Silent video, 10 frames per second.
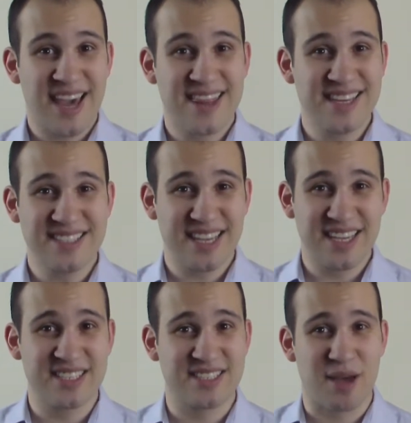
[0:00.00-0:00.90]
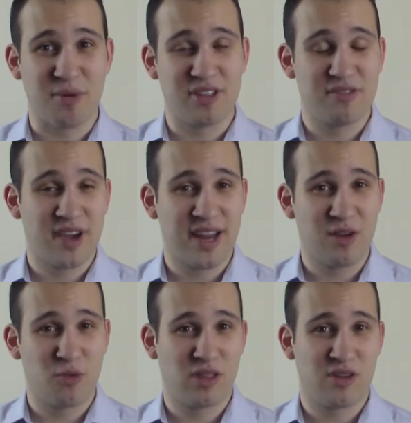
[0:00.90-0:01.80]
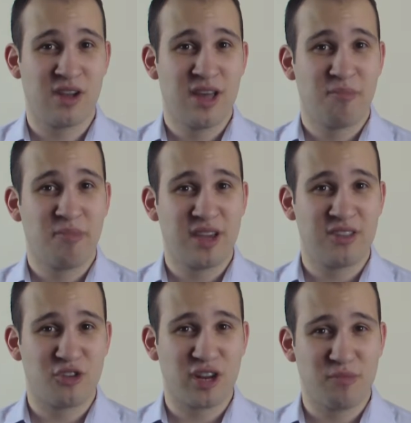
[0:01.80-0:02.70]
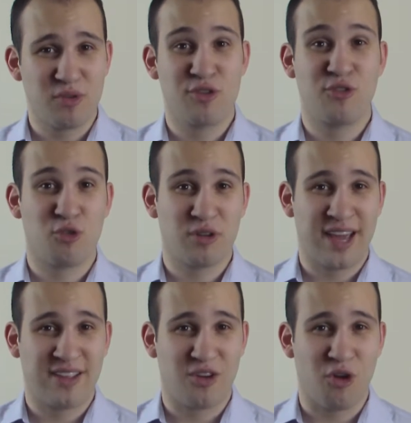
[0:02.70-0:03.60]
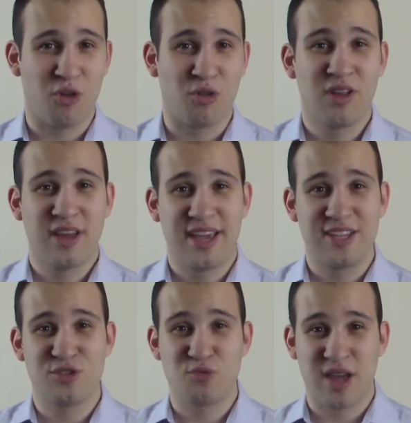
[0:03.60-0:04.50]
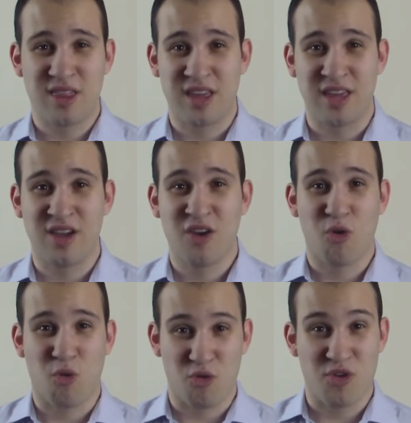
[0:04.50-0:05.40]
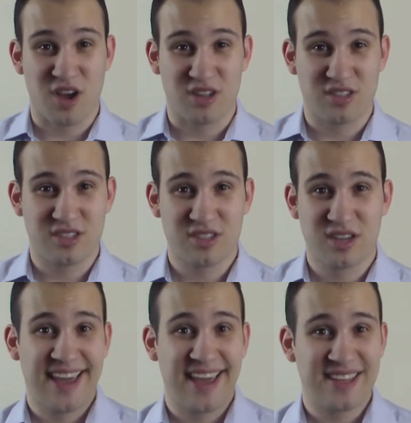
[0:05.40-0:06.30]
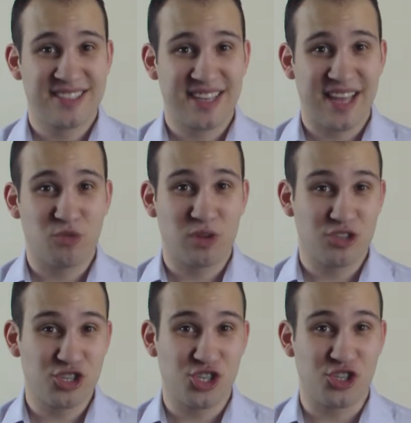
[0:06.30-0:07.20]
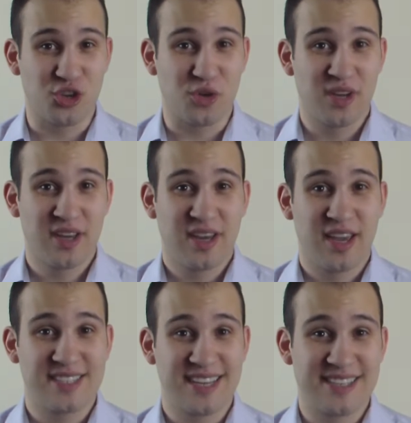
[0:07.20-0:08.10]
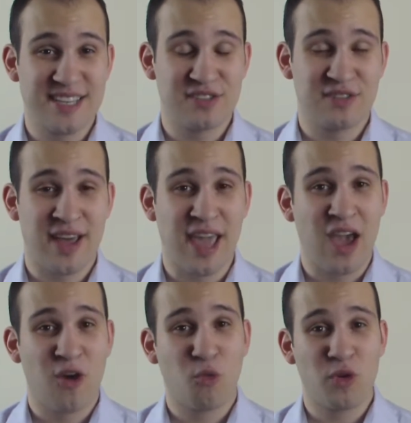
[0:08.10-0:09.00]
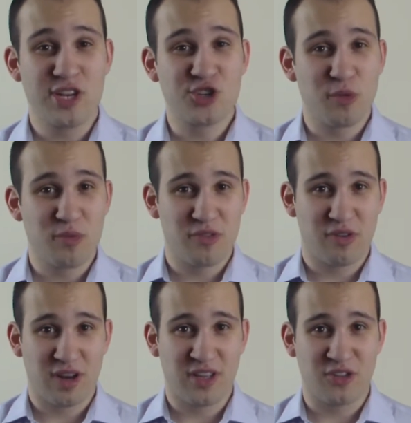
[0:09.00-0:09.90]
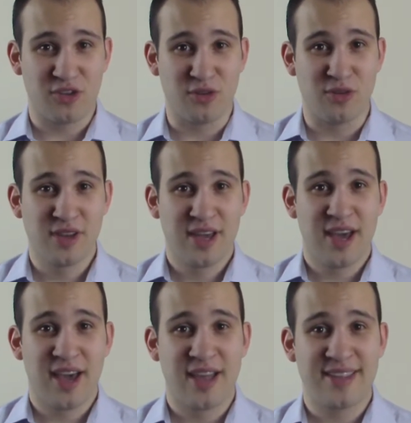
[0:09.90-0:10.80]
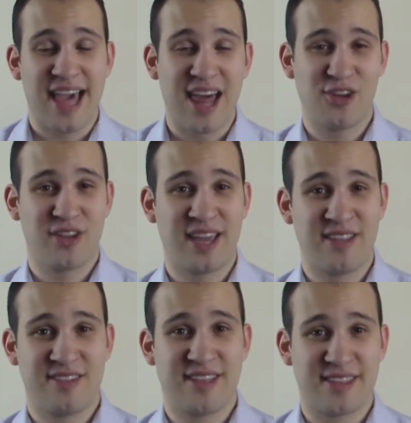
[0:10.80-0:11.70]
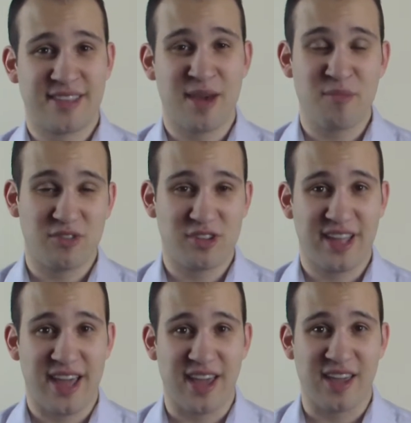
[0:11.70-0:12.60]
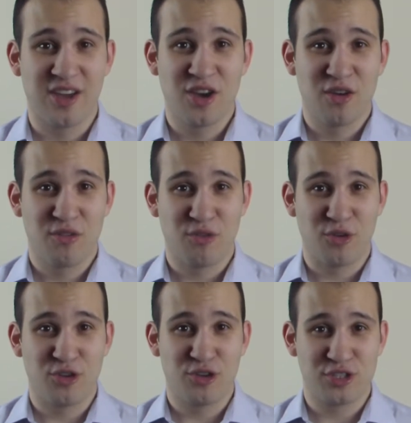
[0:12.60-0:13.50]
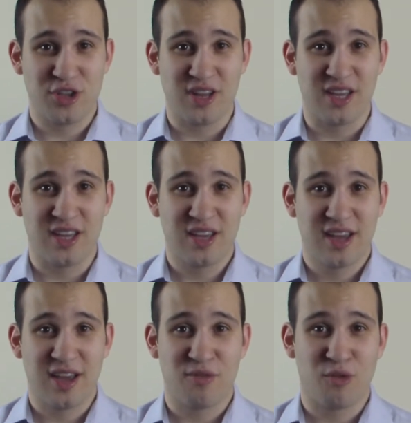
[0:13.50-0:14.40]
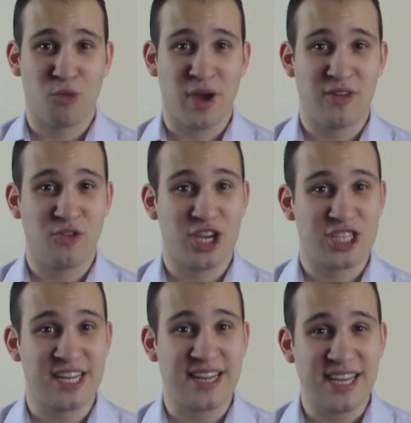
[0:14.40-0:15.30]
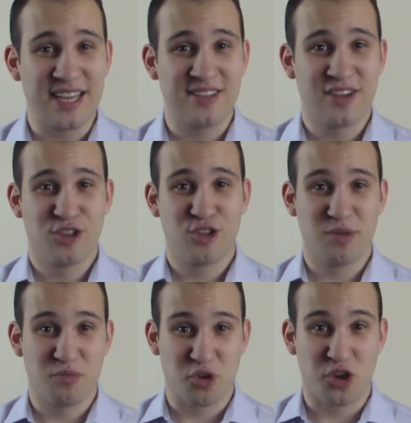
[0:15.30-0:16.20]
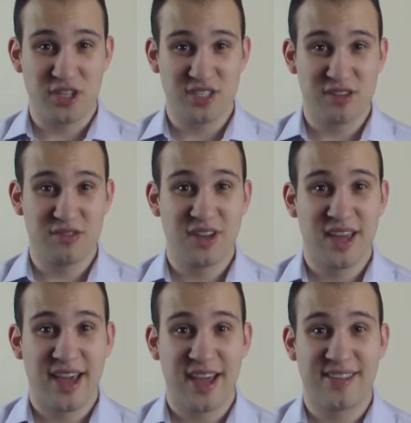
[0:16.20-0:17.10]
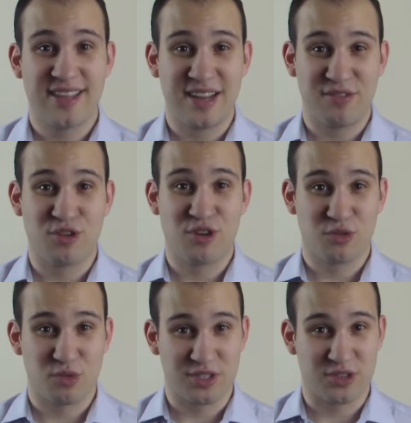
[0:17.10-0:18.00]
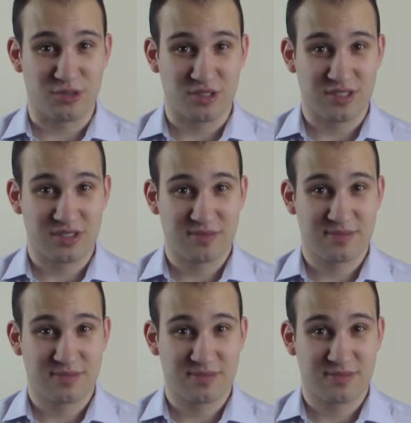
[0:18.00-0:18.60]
This isn't about defining whether being an early bird or a night owl is the right thing or not. Instead, what you should do is identify which group you fall into and allocate that time of the day for your study and for when you actually need to be productive and deliver results.